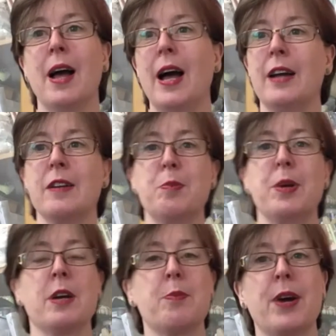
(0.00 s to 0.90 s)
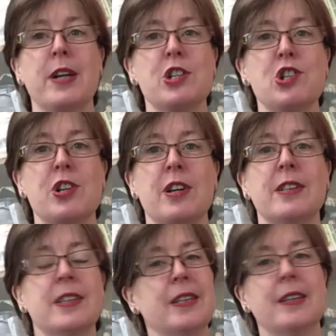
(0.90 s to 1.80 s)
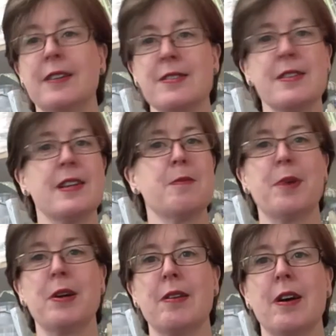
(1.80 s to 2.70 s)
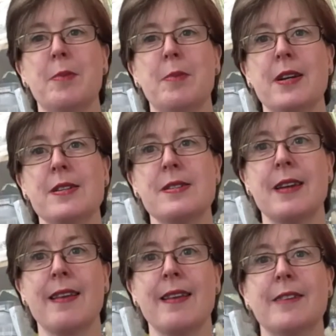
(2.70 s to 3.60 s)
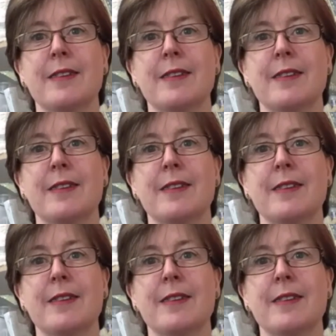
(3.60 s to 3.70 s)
and being a practitioner because they can both harmonise together.